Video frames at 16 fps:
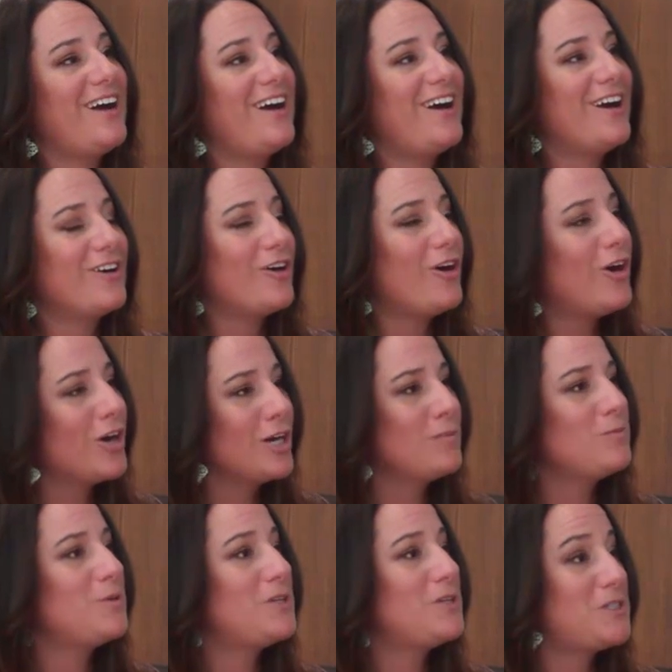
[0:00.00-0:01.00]
are
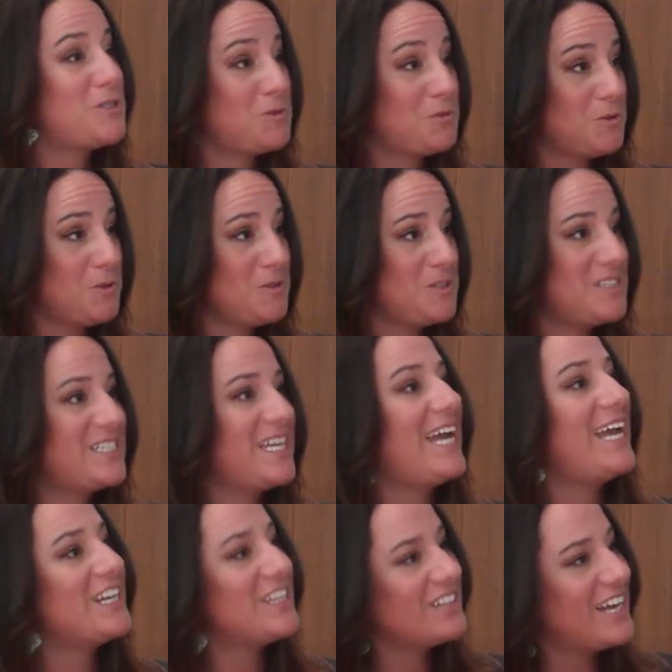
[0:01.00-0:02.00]
armed with the tools to
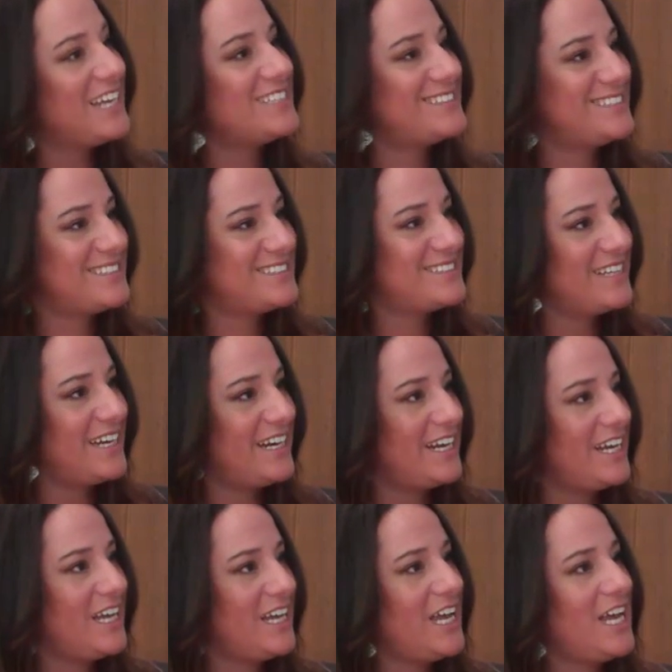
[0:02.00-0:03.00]
analyze this data.
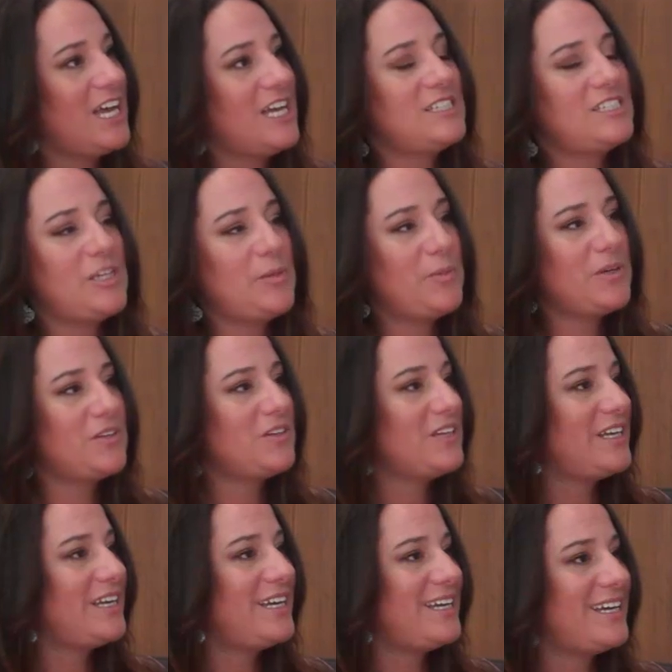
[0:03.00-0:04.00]

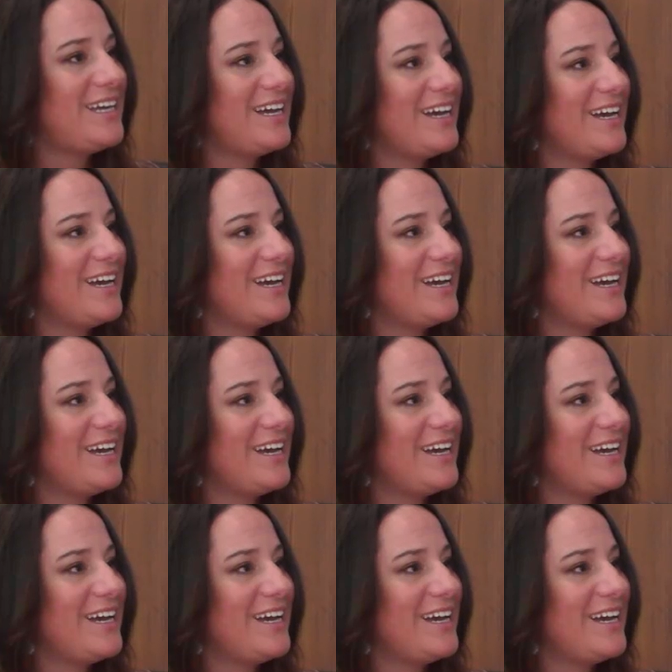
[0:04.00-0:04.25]
Typically,